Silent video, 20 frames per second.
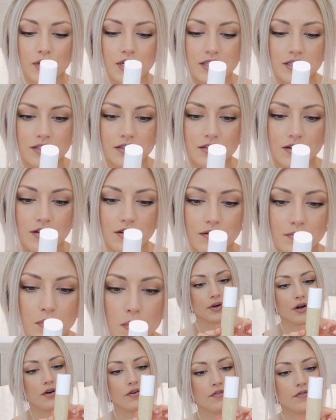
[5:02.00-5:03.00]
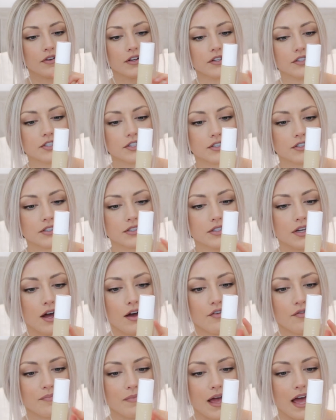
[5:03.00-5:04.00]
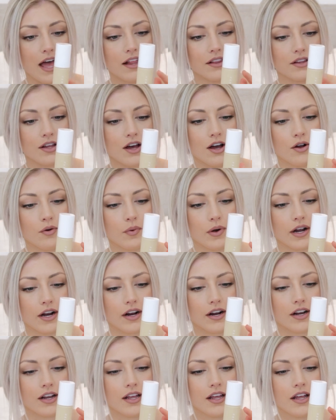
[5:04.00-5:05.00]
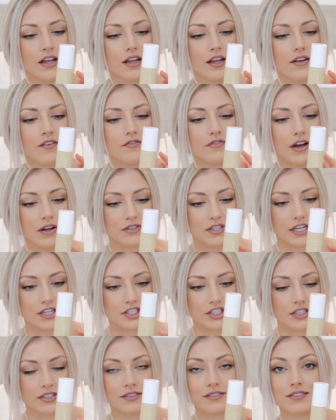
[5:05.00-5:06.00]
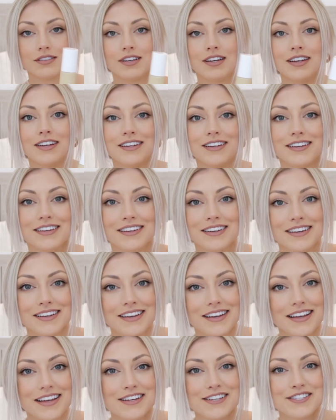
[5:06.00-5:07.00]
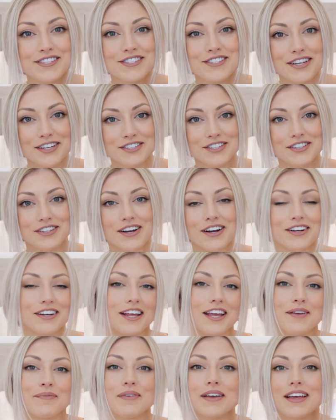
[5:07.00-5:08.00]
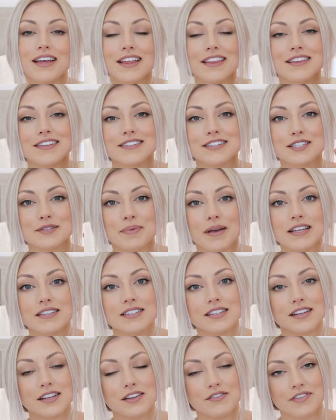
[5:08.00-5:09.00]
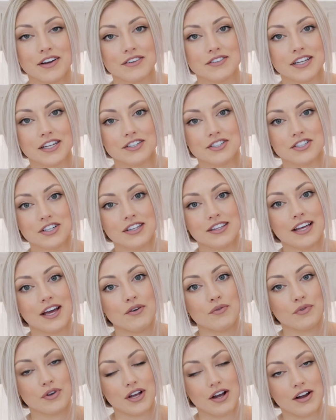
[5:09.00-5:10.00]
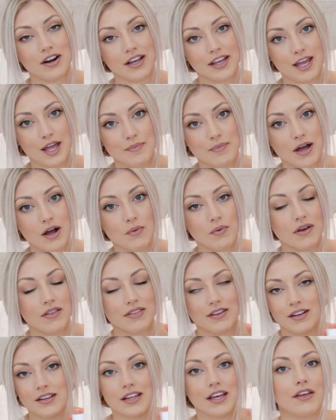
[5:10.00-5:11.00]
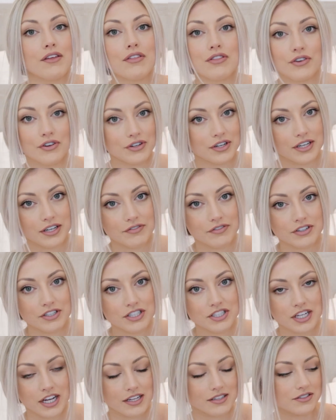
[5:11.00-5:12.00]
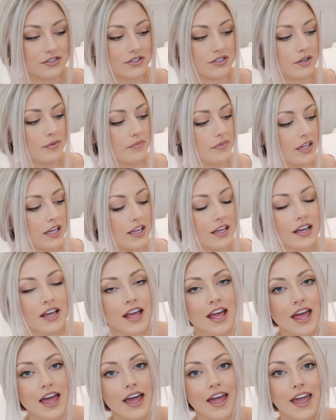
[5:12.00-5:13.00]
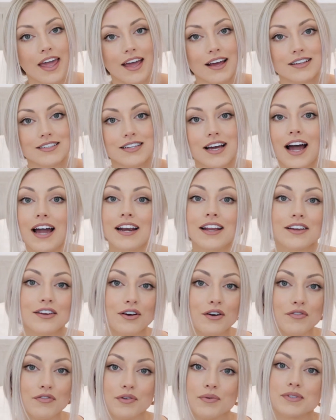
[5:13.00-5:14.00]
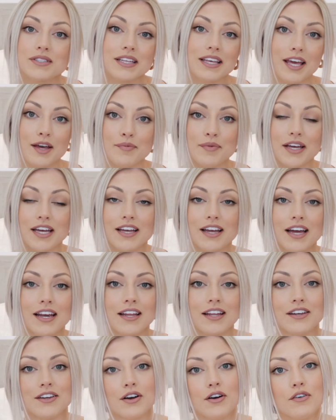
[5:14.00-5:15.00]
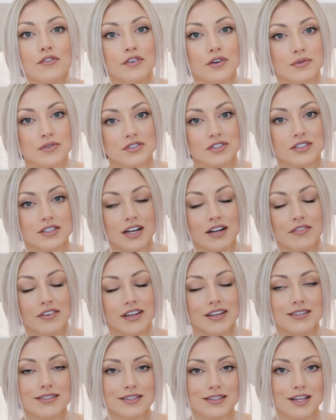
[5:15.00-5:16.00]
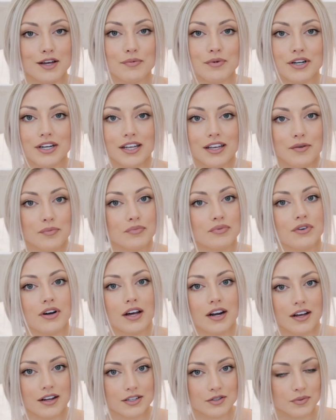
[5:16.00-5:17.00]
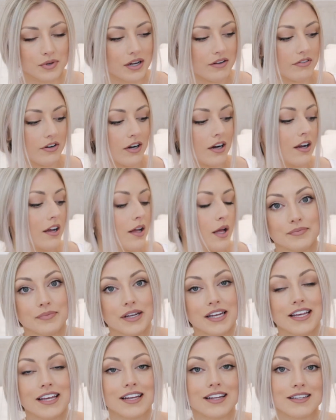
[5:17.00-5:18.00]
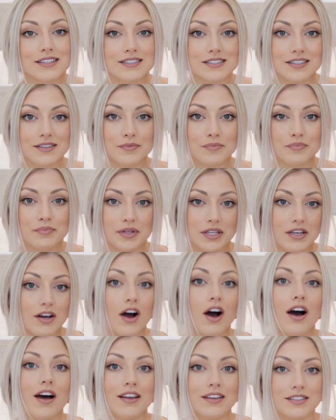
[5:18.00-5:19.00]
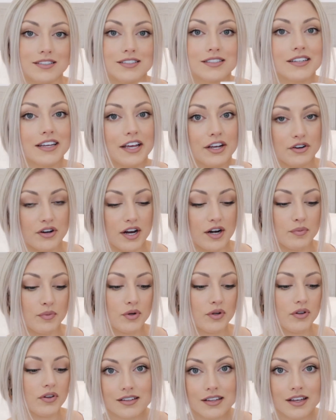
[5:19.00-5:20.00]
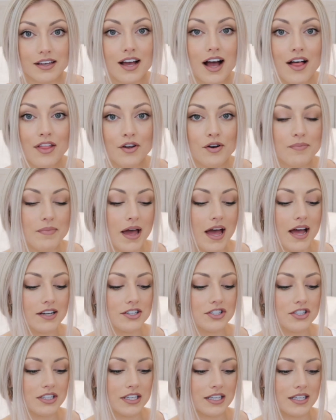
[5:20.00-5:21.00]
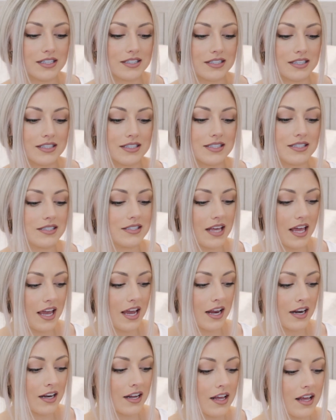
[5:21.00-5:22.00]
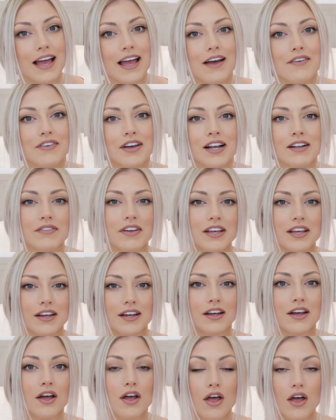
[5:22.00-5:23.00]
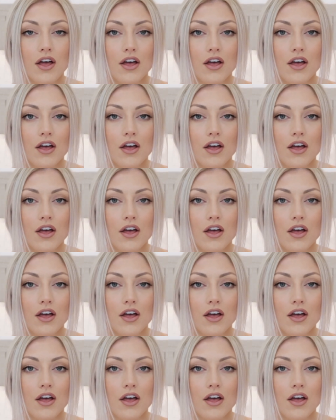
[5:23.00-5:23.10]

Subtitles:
what is this called? Pro Filter Soft Matte Longwear Foundation. Such a long name. This is basically the foundation that Rihanna came out with in like 30 different shades or something, and I didn't know if it was a gimmick, I didn't know if it was just kind of like a celebrity product, whatever, but it is beyond incredible. The color match is insane. I have kind of like a